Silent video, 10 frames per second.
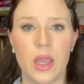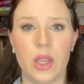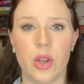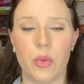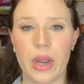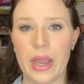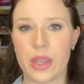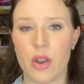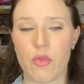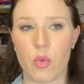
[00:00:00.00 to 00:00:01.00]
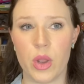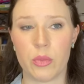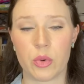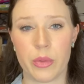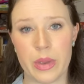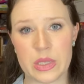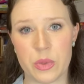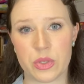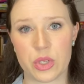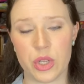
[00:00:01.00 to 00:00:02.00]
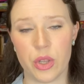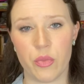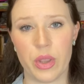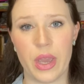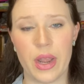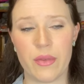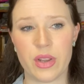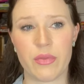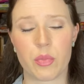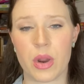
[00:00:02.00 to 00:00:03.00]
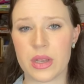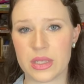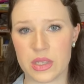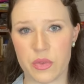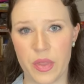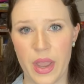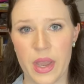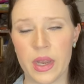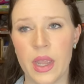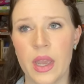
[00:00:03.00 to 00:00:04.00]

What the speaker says: When I get overwhelmed, what am I supposed to do? And we kind of have to have a process for that.